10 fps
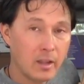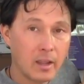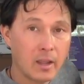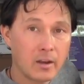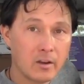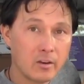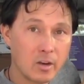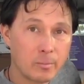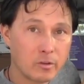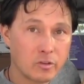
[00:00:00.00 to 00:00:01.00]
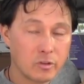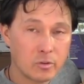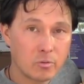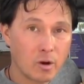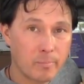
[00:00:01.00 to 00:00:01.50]
and number
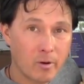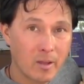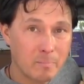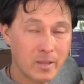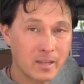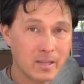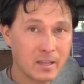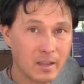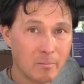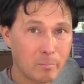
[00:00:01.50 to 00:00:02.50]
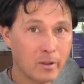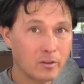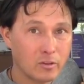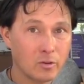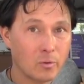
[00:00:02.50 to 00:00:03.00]
two, are probably pink and
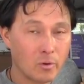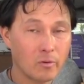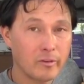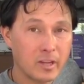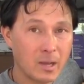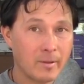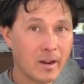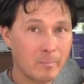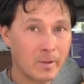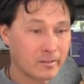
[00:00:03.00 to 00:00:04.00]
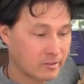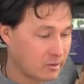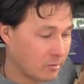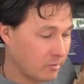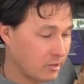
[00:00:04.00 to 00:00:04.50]
picked too early coming out of Mexico.